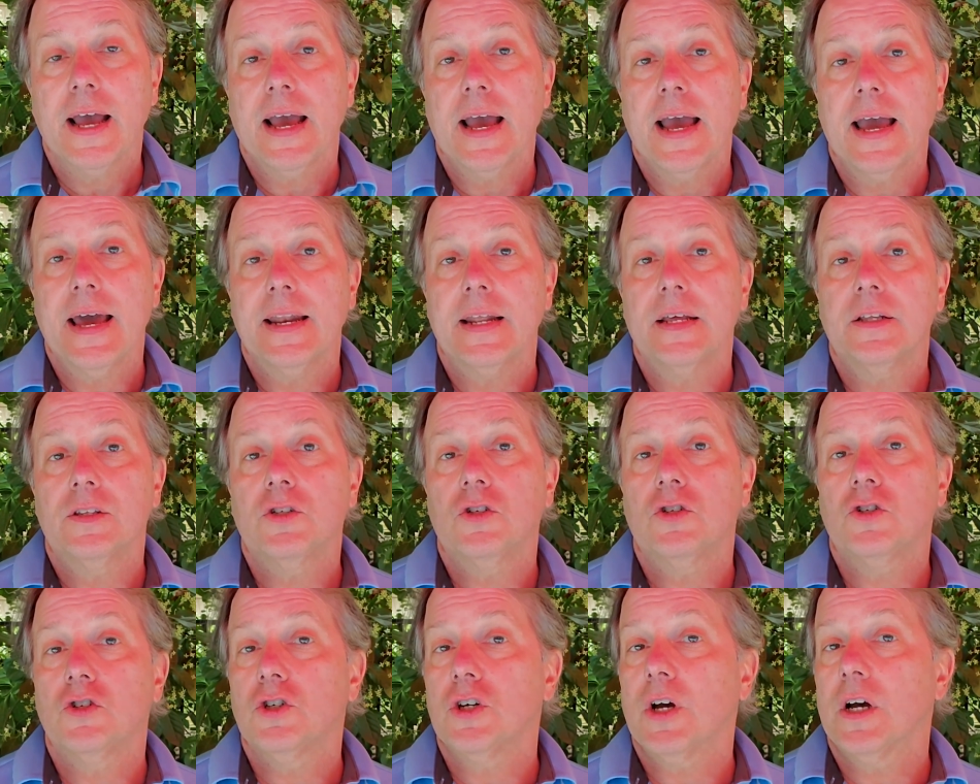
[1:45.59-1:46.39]
and
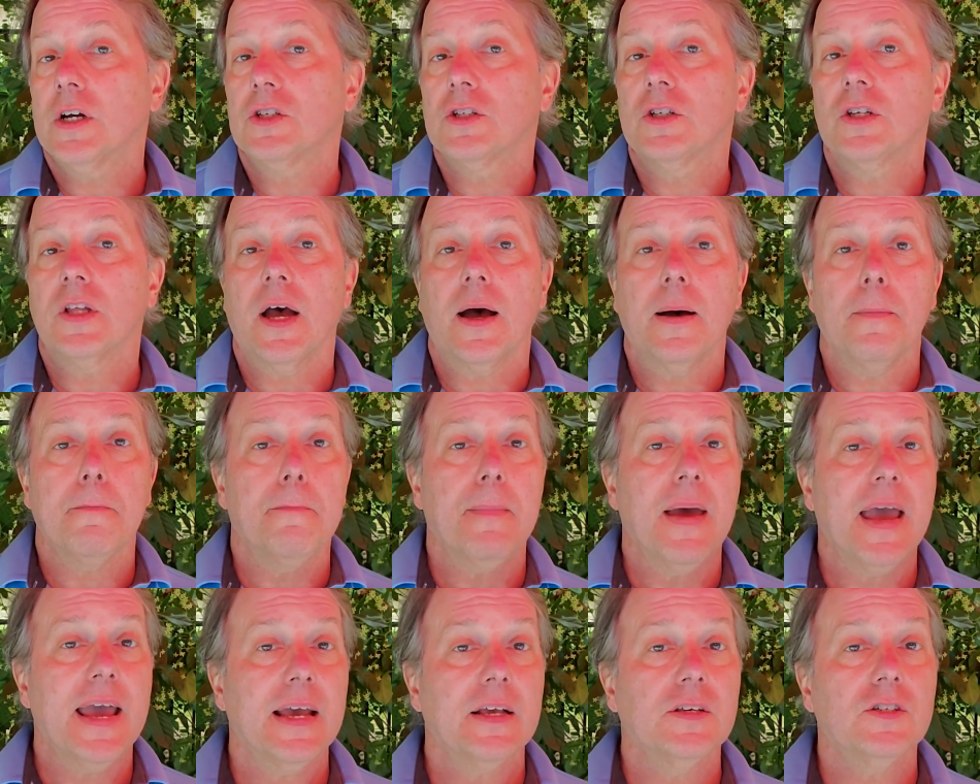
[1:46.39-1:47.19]
it's just
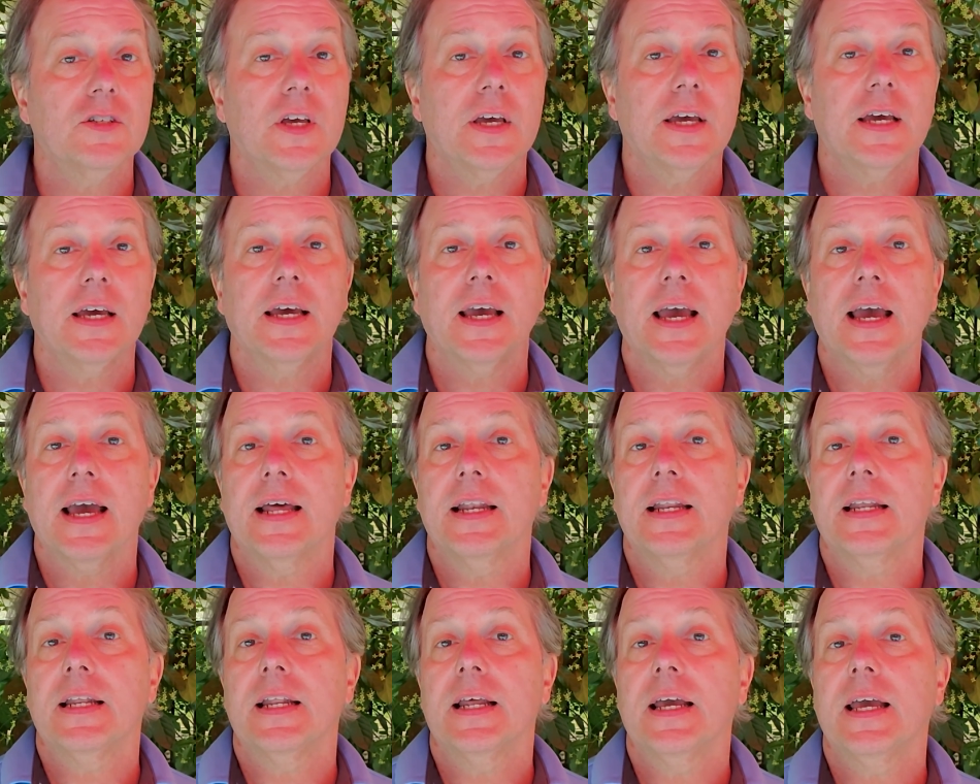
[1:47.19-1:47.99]
amazing,
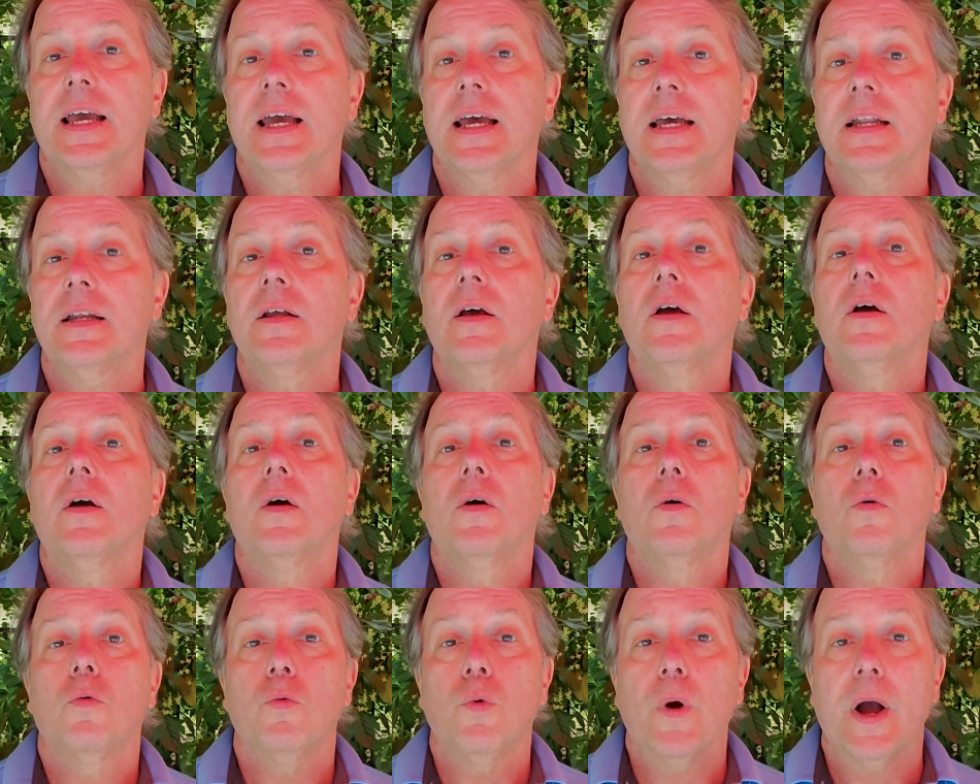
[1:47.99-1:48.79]
and it hit
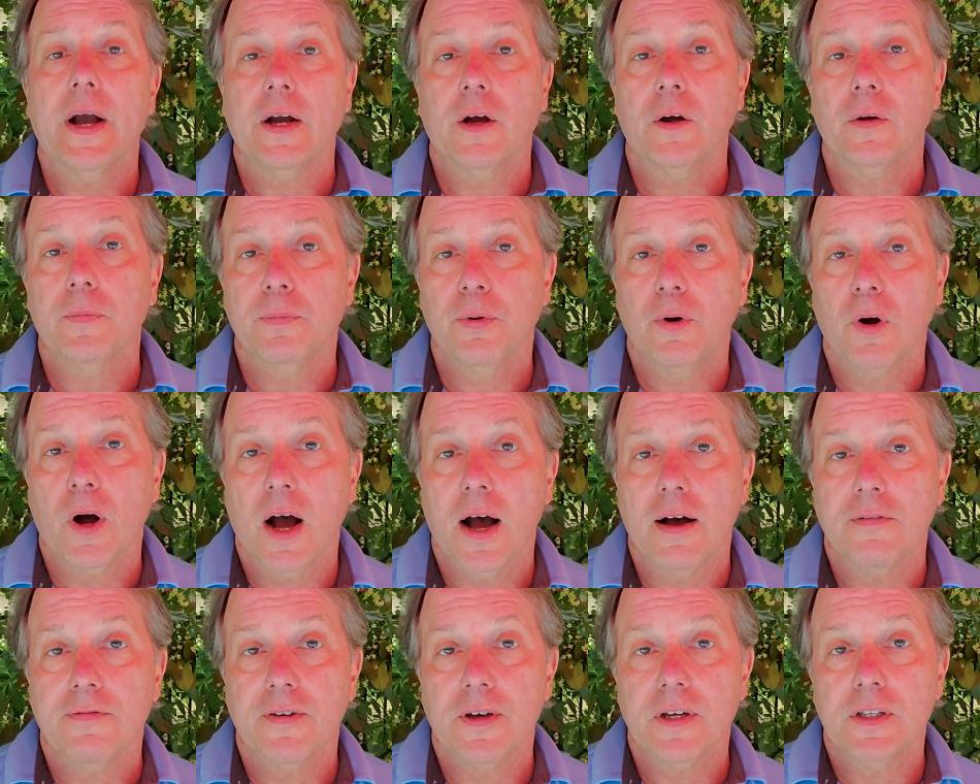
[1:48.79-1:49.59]
record
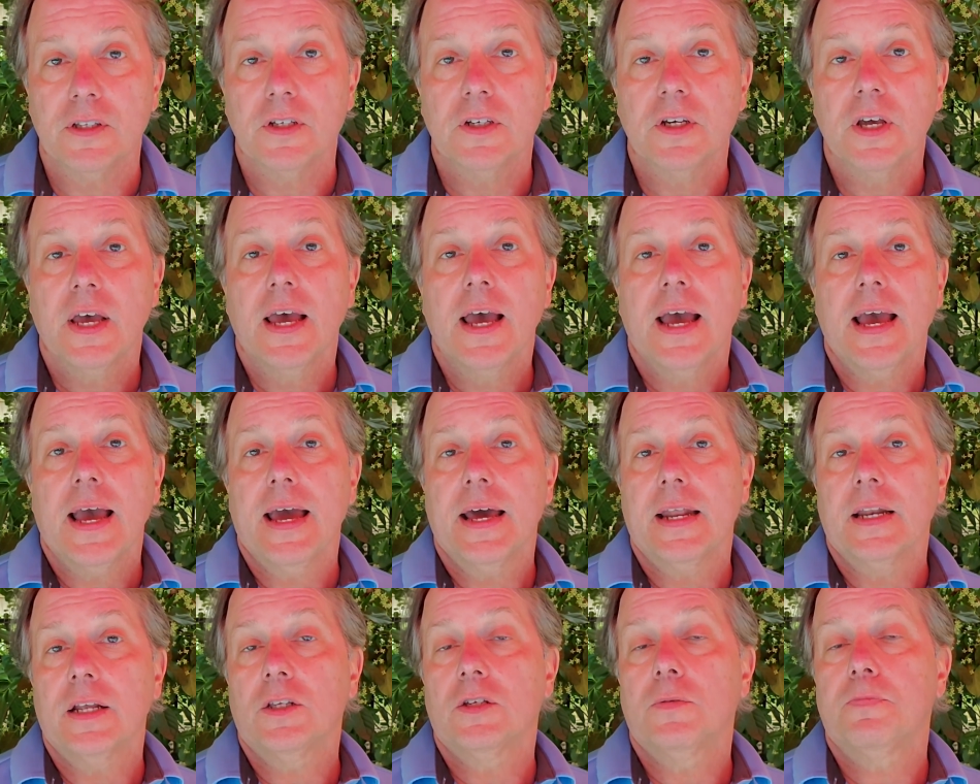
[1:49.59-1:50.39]
profits,
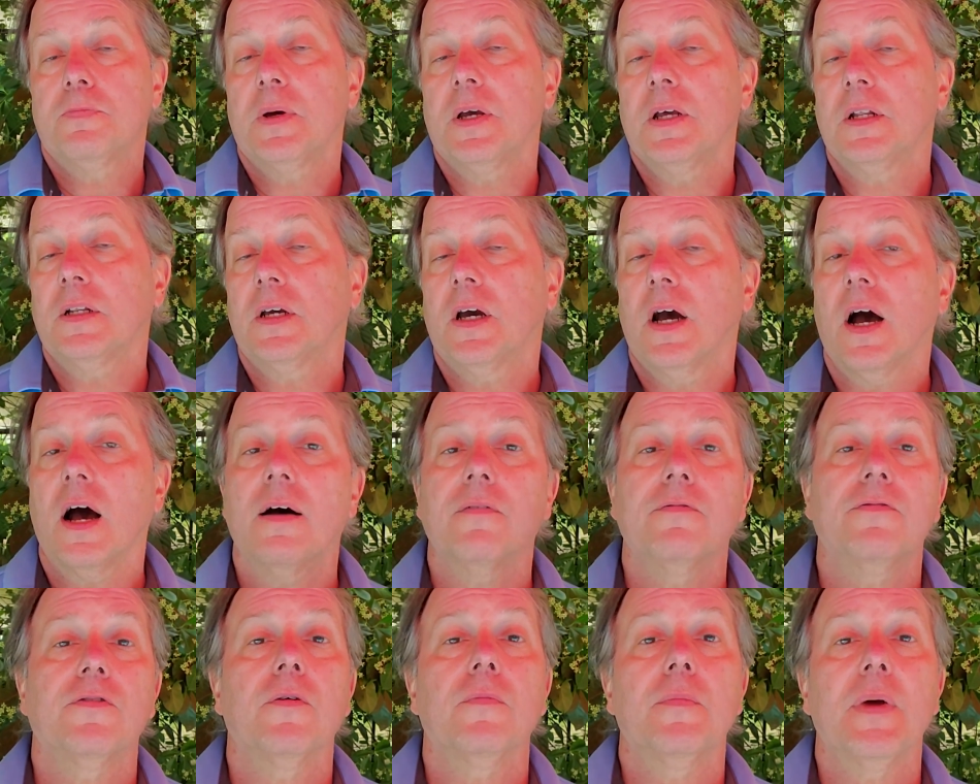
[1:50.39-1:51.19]
and it's been
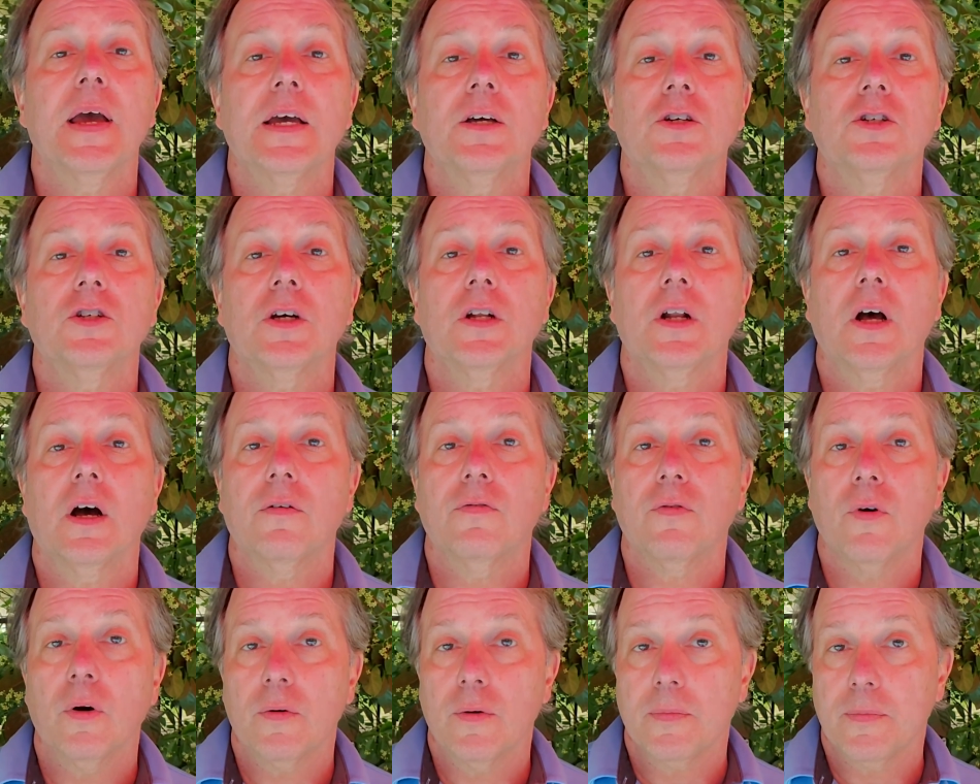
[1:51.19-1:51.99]
confirmation
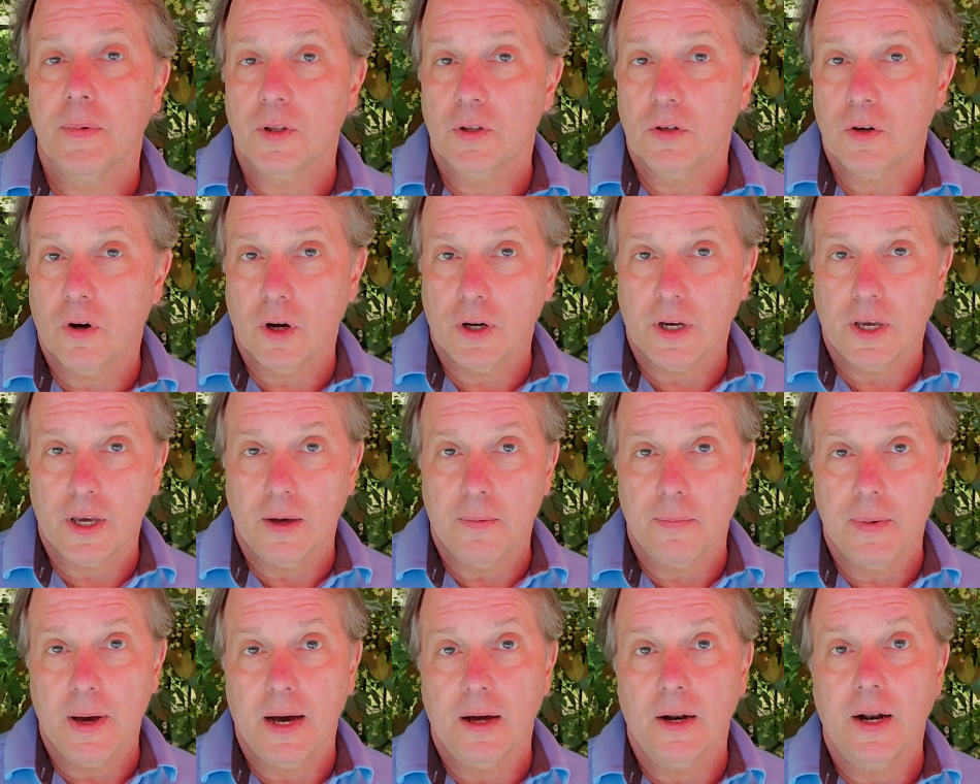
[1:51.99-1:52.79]
of what we've been talking
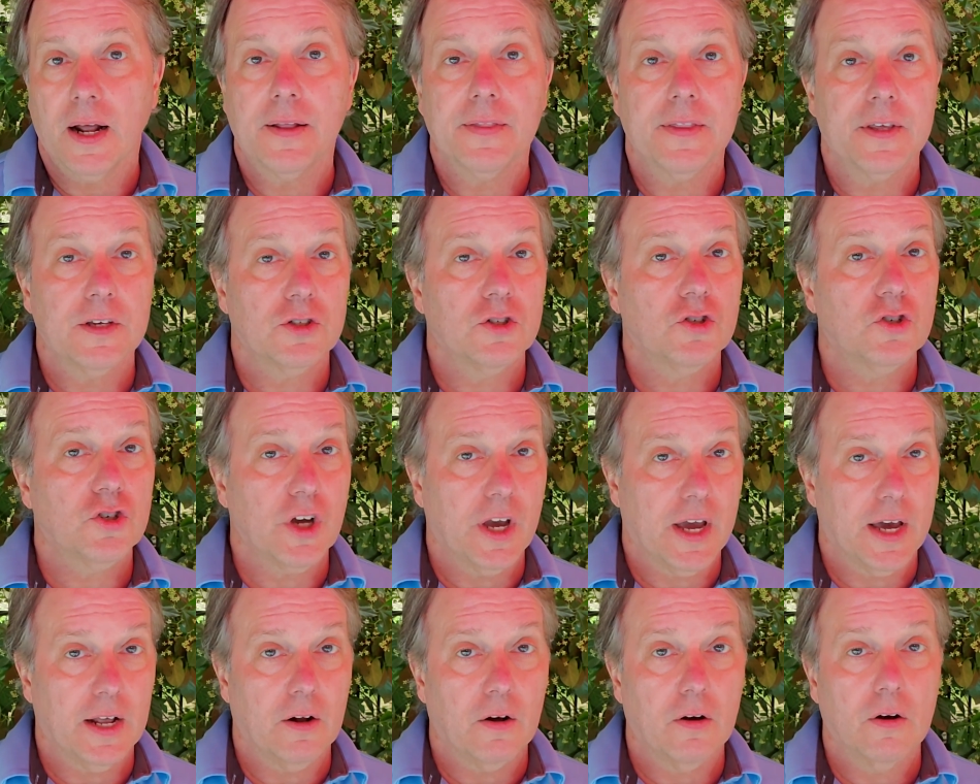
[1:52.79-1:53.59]
about on this
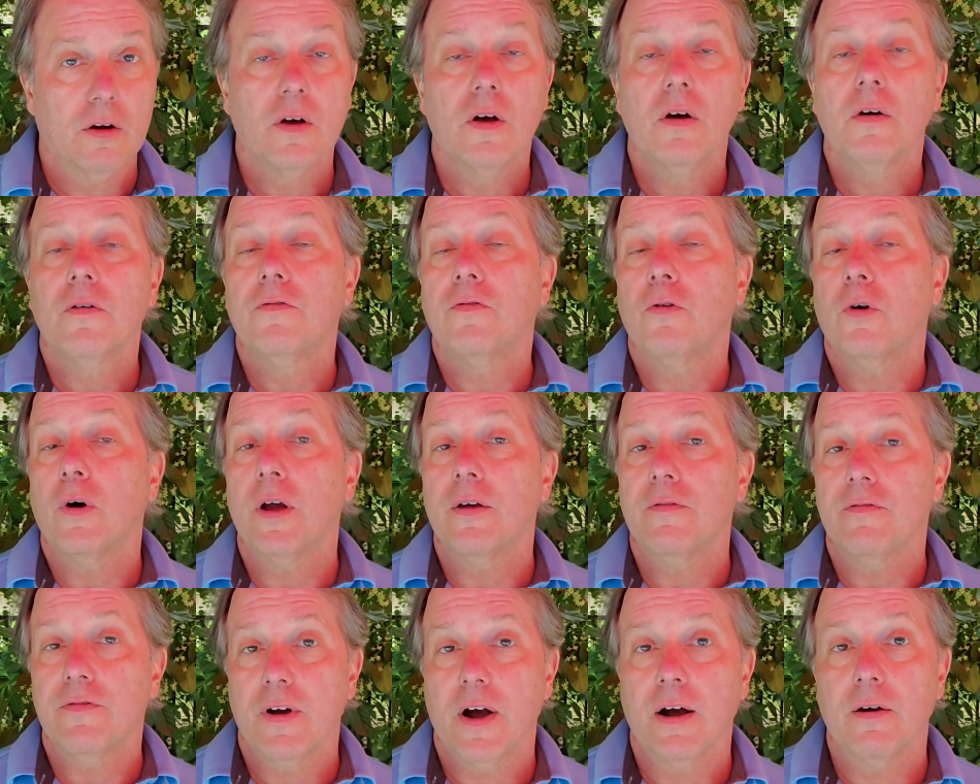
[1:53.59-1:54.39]
channel for
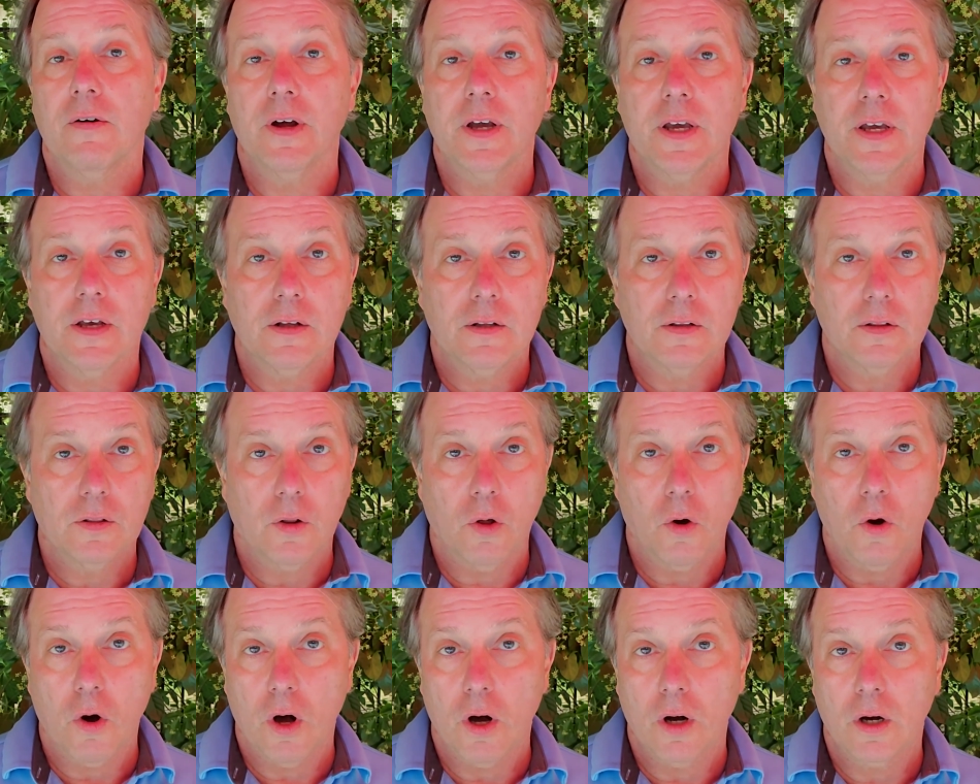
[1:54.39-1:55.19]
a very
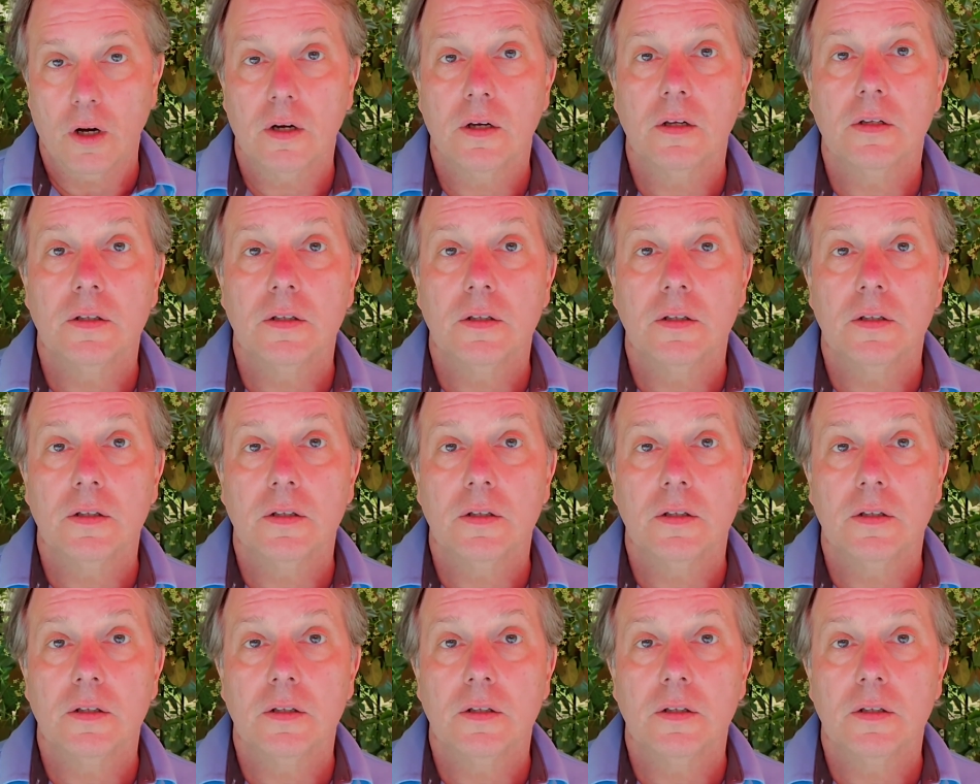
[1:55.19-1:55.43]
long